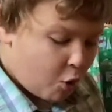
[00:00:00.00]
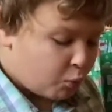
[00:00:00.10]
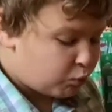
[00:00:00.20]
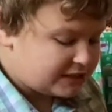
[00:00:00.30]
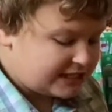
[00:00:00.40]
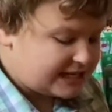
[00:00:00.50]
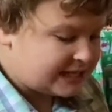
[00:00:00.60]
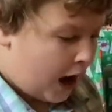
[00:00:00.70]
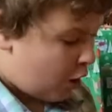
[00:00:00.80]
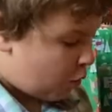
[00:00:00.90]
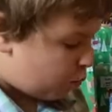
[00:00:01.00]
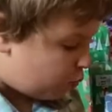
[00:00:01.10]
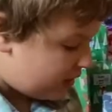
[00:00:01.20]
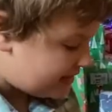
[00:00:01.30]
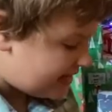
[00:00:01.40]
What's his
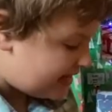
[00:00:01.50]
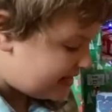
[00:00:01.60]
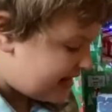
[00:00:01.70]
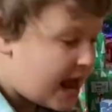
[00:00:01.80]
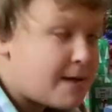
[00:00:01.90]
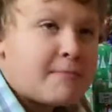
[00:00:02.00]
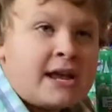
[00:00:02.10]
what is his tape made